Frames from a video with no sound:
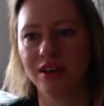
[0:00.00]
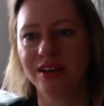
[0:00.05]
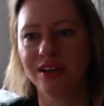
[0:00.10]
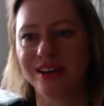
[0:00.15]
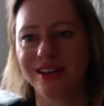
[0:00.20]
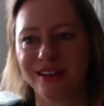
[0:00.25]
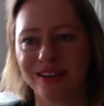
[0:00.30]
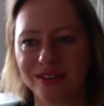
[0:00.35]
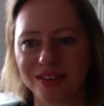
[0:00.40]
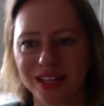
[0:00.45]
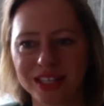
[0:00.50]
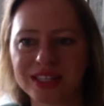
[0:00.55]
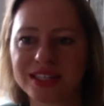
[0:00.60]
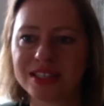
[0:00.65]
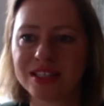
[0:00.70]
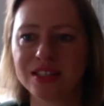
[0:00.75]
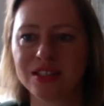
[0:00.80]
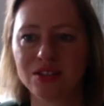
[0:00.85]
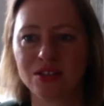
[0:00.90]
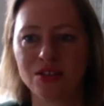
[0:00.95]
You know, that's
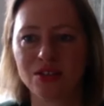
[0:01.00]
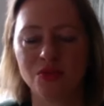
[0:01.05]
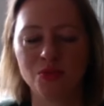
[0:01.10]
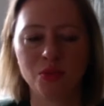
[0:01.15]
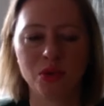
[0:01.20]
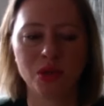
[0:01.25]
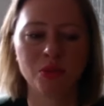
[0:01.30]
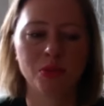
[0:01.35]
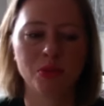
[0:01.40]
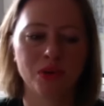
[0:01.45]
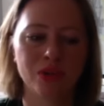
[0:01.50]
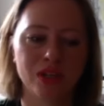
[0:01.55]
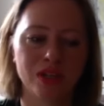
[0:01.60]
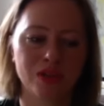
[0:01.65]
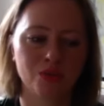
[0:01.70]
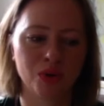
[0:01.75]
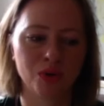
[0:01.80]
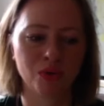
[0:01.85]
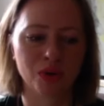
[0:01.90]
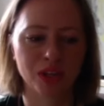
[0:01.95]
the sort of people that
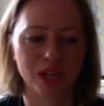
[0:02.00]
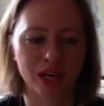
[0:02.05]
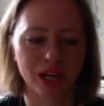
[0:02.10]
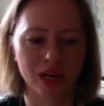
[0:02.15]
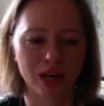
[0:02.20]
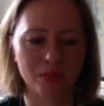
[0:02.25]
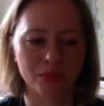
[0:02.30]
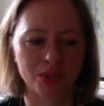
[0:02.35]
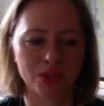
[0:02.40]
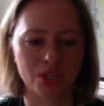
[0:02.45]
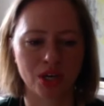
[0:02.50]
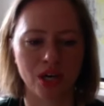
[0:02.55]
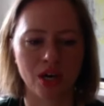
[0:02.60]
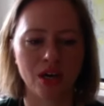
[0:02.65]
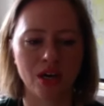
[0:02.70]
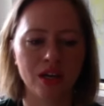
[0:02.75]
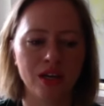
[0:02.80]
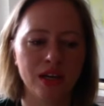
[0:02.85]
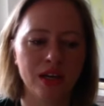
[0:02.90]
we want to capture